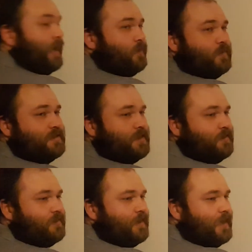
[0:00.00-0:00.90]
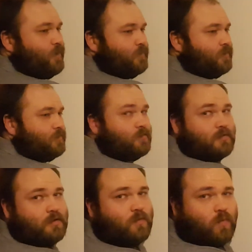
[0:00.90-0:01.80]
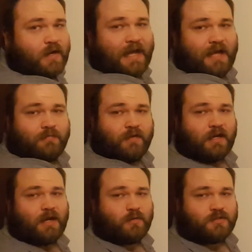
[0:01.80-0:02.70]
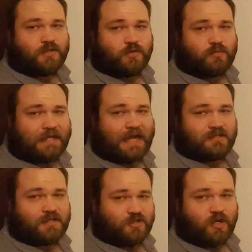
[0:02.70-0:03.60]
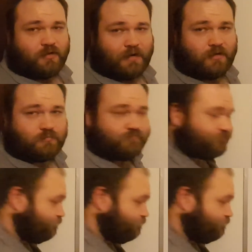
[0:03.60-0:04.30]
And we see that our 1/2 and our 2 cancel each other out.